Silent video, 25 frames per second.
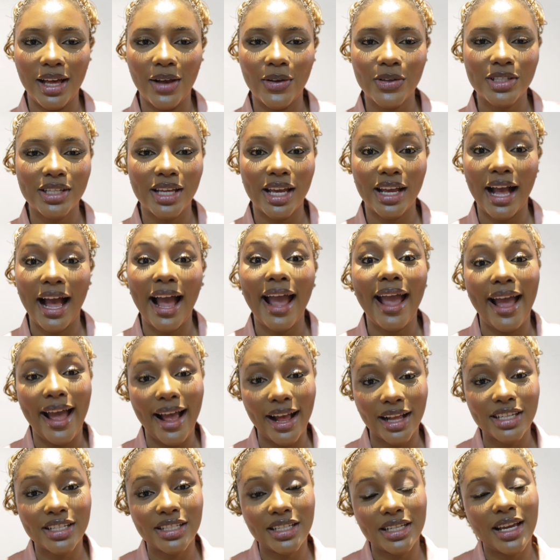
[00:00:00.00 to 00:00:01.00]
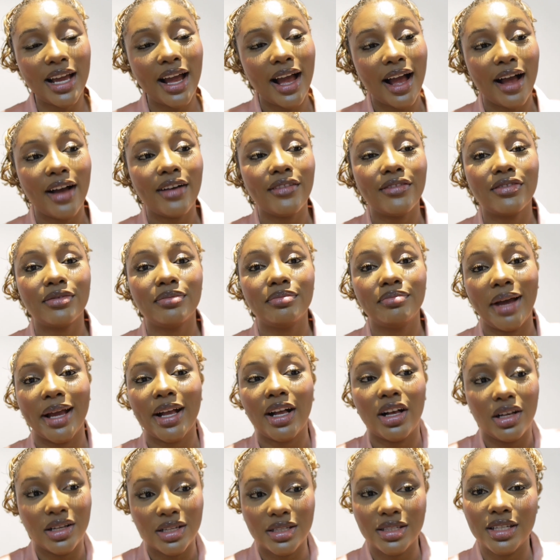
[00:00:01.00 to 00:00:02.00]
I was like, I actually have my
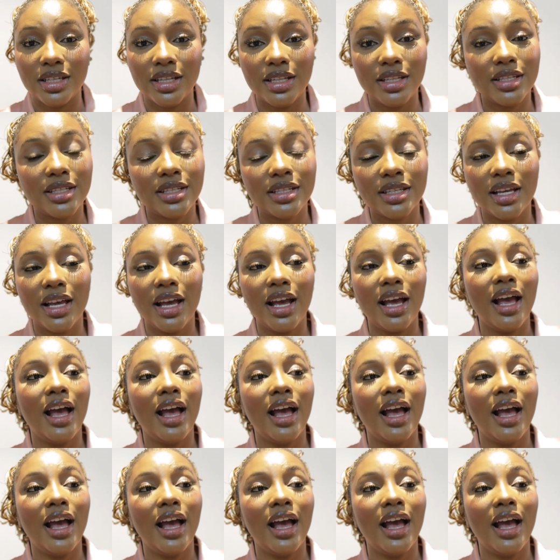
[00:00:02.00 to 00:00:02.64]
cousins